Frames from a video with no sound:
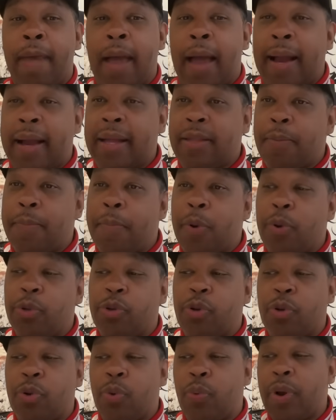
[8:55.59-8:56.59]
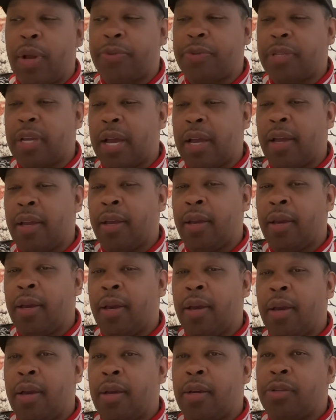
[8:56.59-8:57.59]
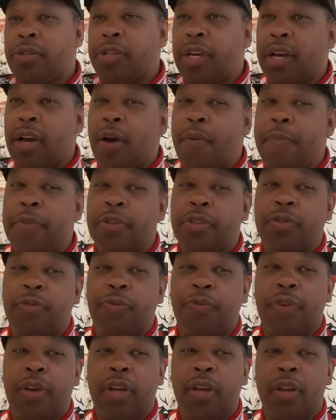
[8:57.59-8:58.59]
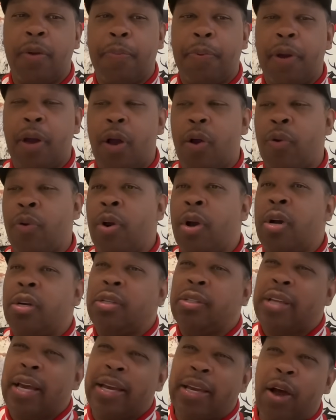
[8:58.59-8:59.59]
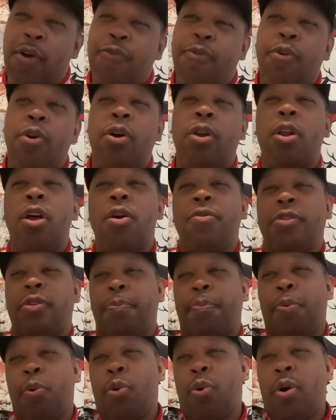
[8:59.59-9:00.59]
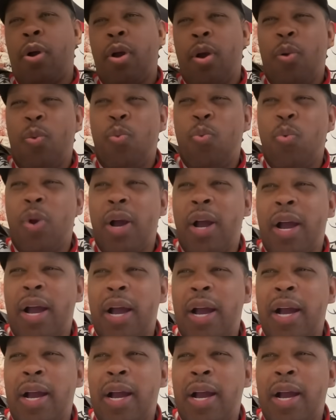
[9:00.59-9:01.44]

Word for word: I got the merch on the website. Check out Mrs. Pavilion Apparel. Thank y'all for her love and support. Wow.